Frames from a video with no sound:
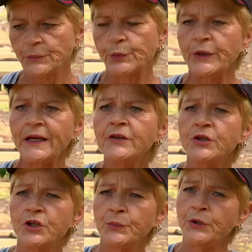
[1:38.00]
Bringing
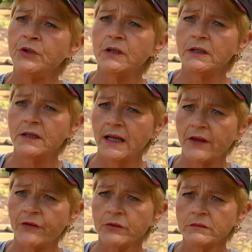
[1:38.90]
the community
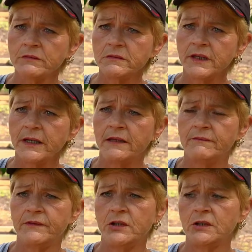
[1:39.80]
together,
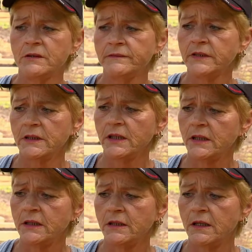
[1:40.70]
involved
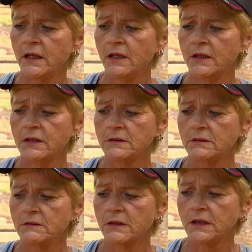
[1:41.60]
in uh,
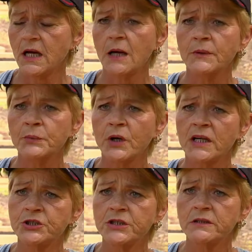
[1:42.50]
a common
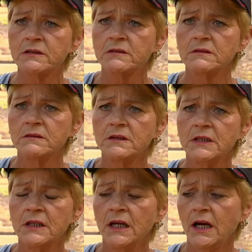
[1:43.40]
project,
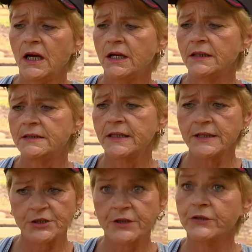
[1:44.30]
uh,
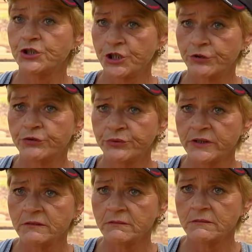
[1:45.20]
teaching the
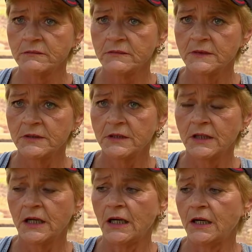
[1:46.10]
children
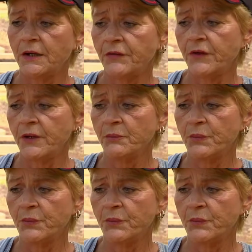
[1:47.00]
uh, the